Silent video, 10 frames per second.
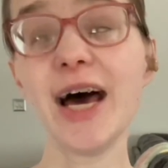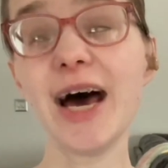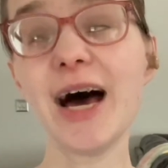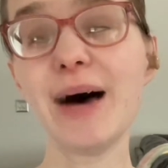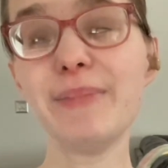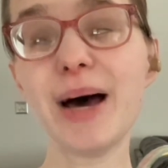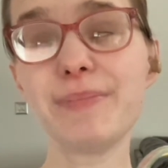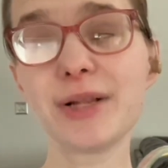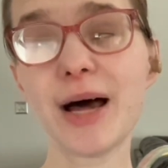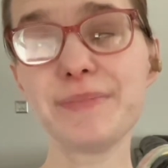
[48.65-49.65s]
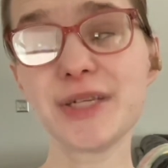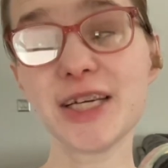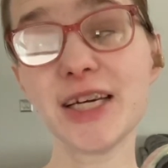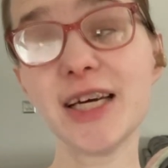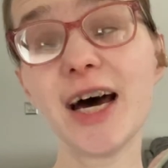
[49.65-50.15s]

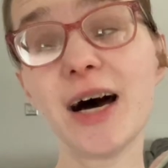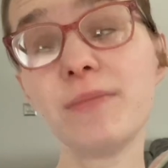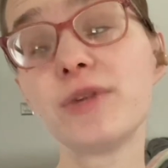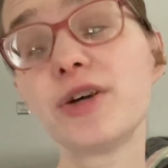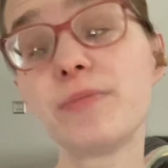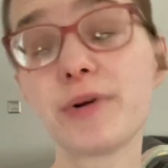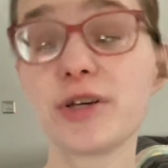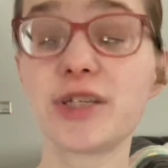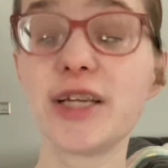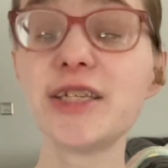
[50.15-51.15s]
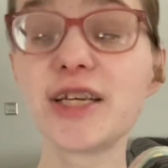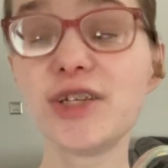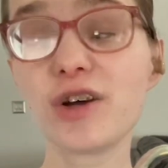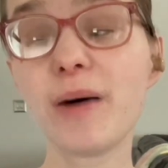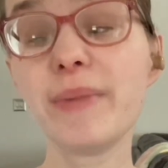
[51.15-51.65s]
epilepsy, little person
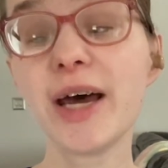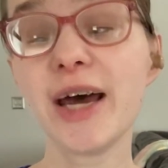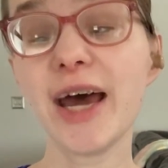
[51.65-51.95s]
syndrome,